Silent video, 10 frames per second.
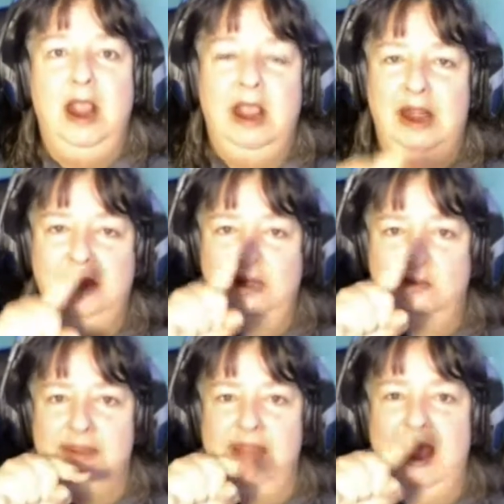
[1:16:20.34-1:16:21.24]
There was
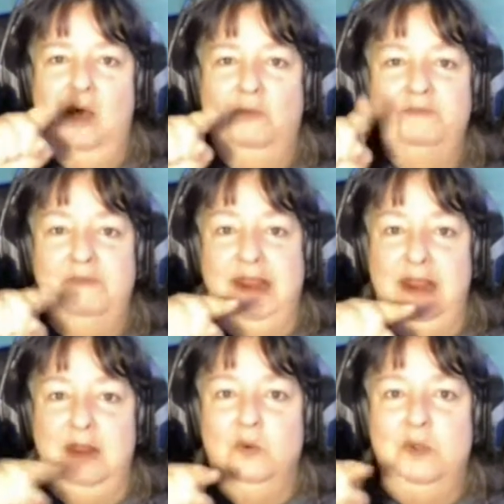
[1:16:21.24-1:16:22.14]
a help me
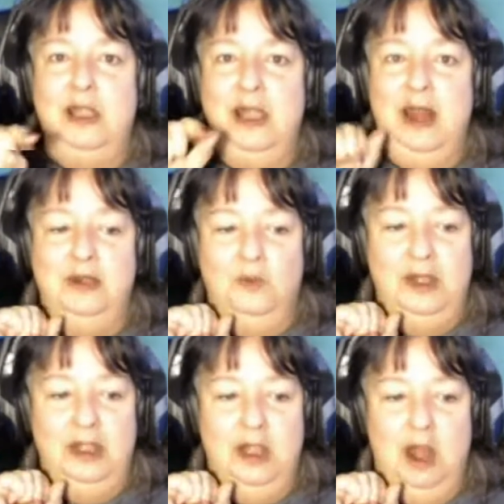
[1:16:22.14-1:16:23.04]
written on the window.